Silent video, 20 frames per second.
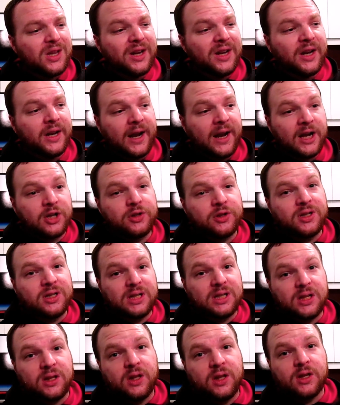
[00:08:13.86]
And it actually
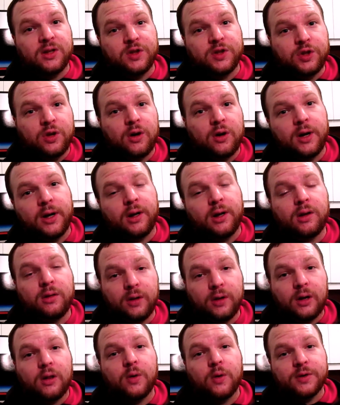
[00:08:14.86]
did this during
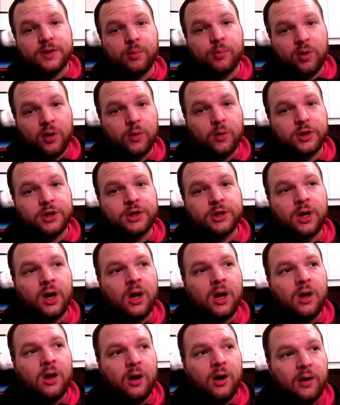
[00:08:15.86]
the close approach
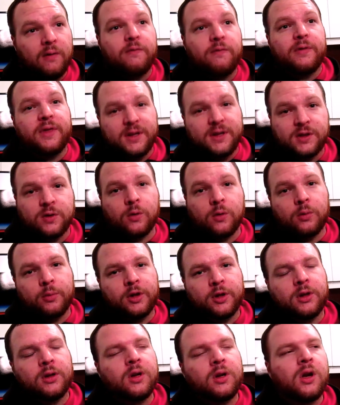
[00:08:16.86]
of this
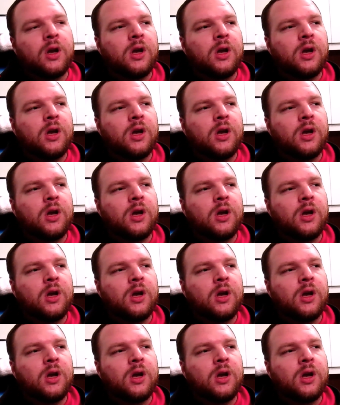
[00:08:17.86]
orbit.